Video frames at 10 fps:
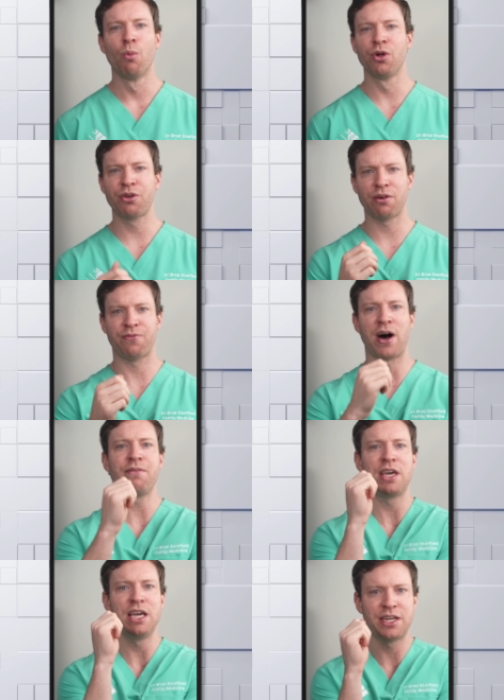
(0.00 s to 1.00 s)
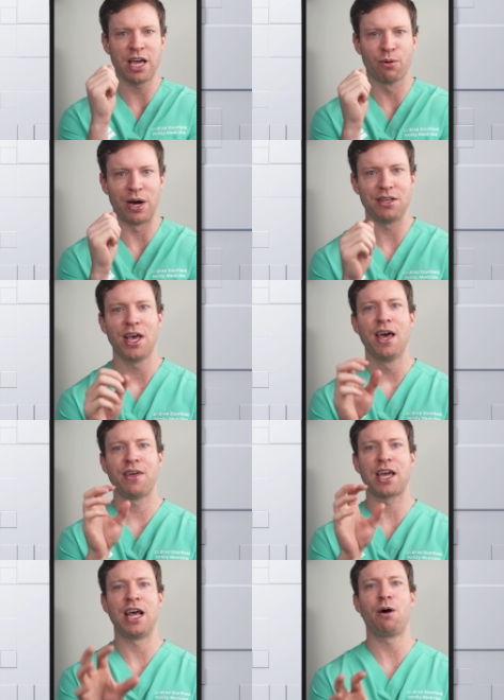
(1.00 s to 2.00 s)
Well, there are five key takeaways
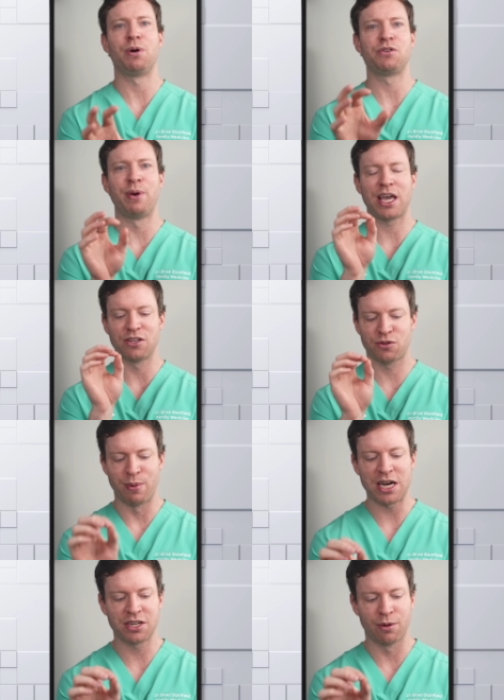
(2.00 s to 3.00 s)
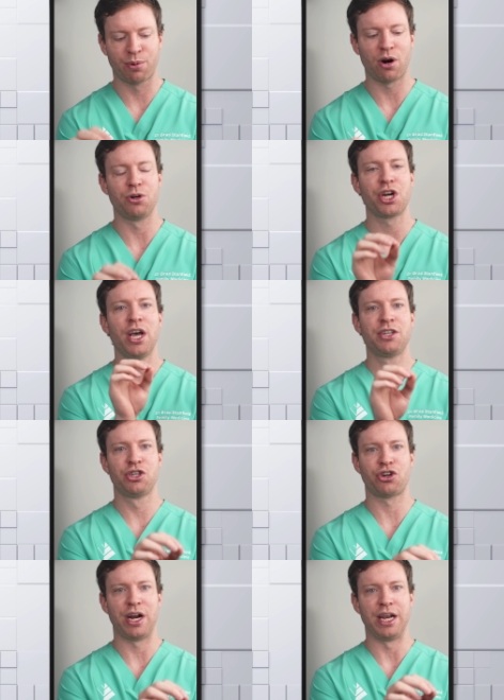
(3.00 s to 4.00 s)
that can help us make a smarter approach to
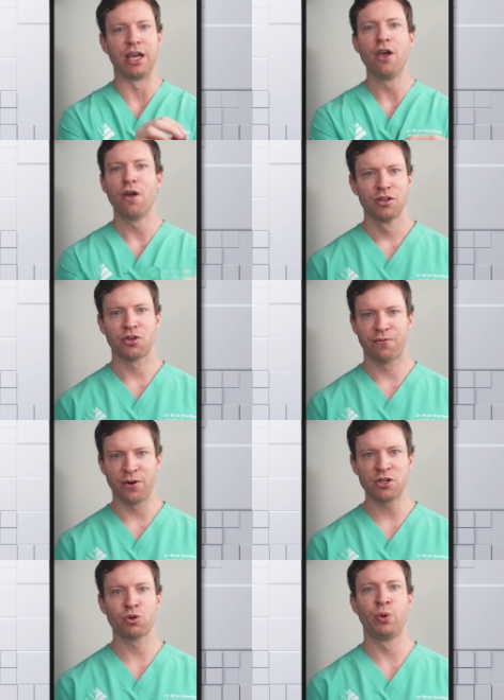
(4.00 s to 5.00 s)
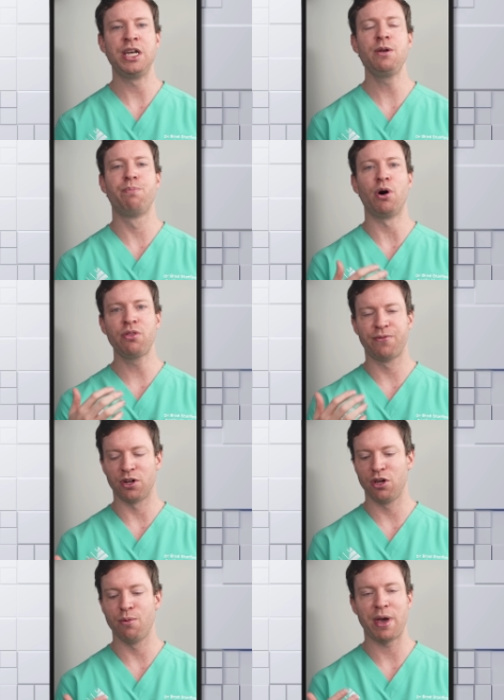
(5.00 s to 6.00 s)
training. So first, we need both
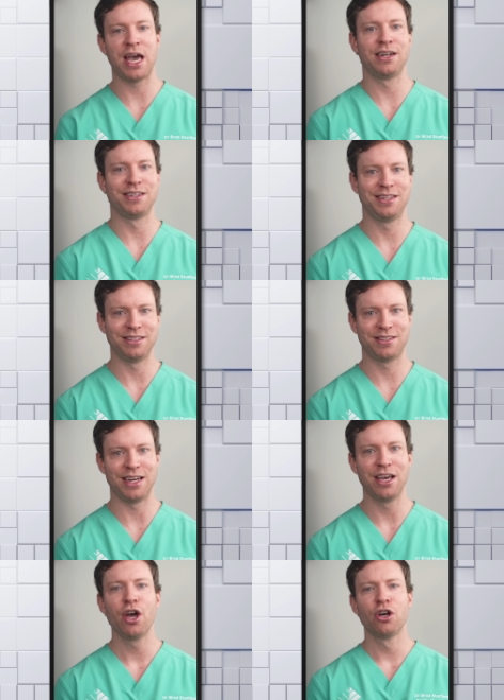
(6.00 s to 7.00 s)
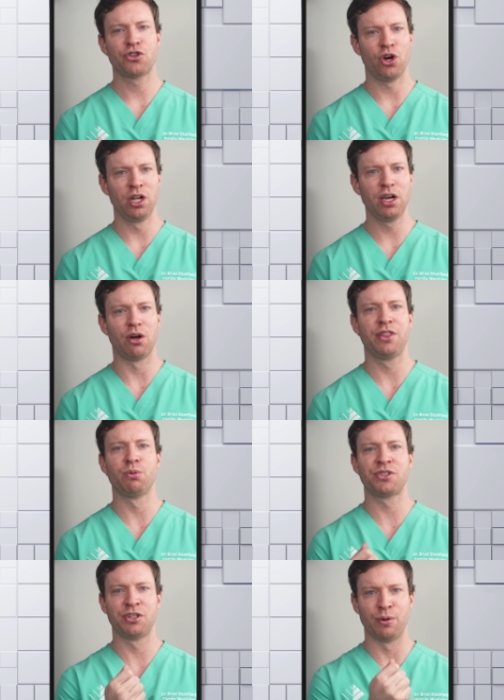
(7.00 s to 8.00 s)
volume and intensity. So early on, there
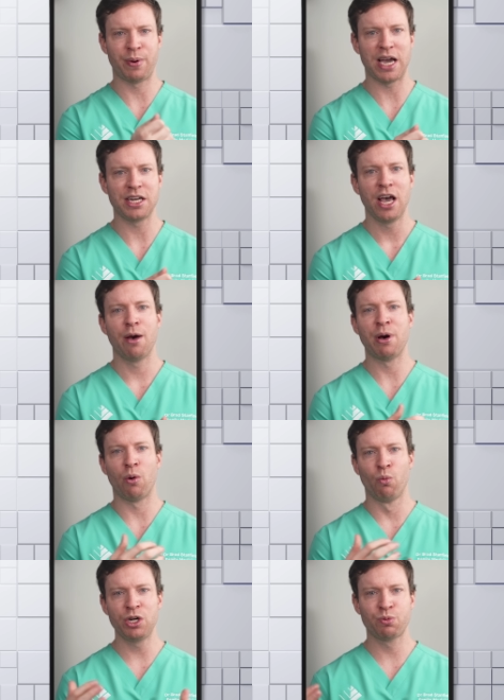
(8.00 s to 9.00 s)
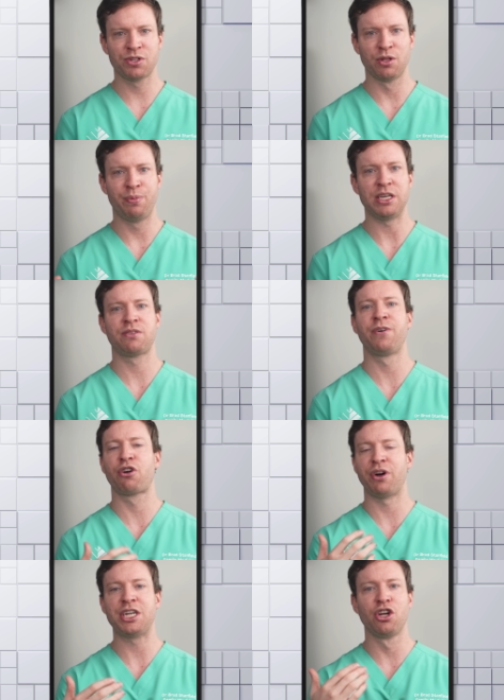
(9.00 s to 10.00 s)
was a debate about which was the best for
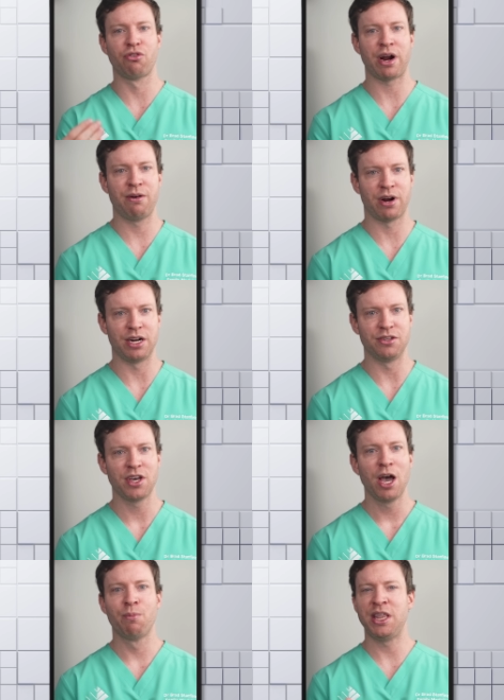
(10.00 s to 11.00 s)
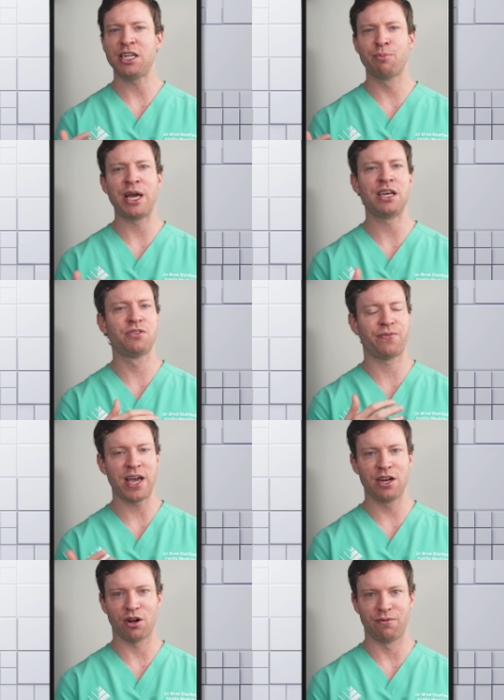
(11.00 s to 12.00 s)
creating great runners, but that debate has
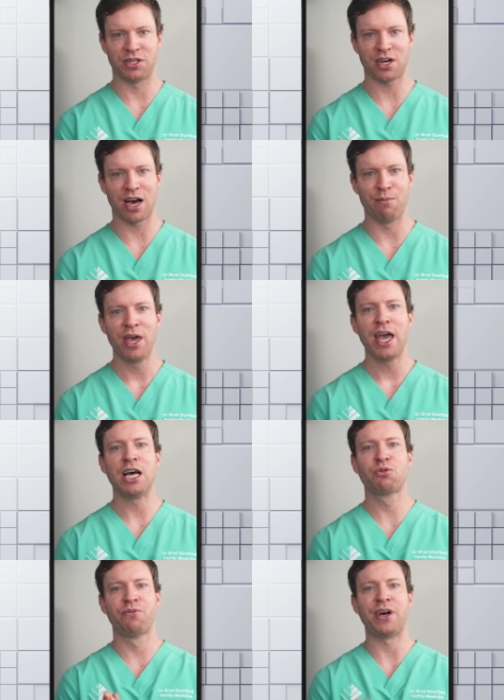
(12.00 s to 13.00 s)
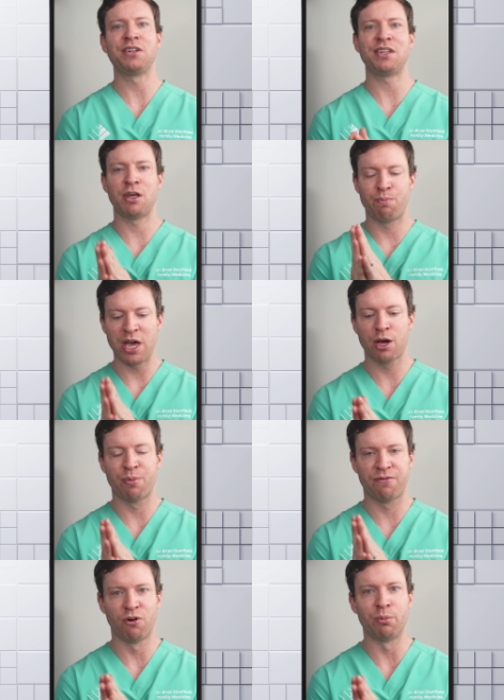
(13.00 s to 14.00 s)
faded over time, as we found out that peak
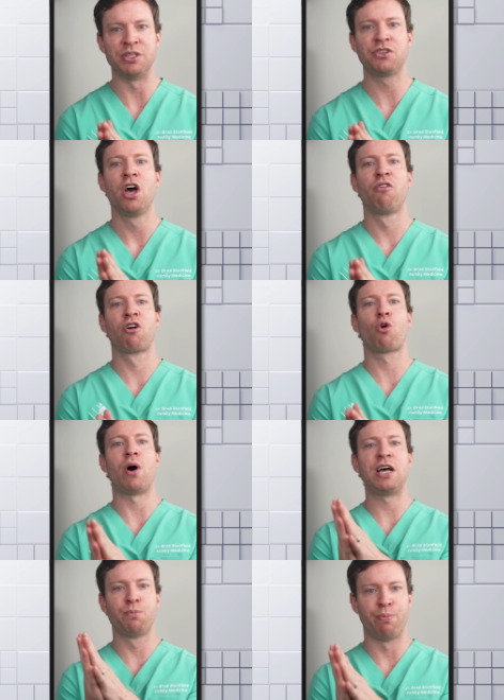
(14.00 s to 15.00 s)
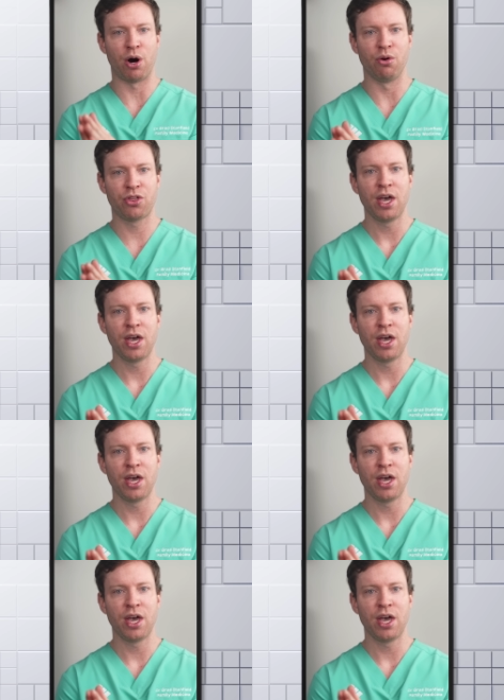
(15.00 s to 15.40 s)
performance requires both.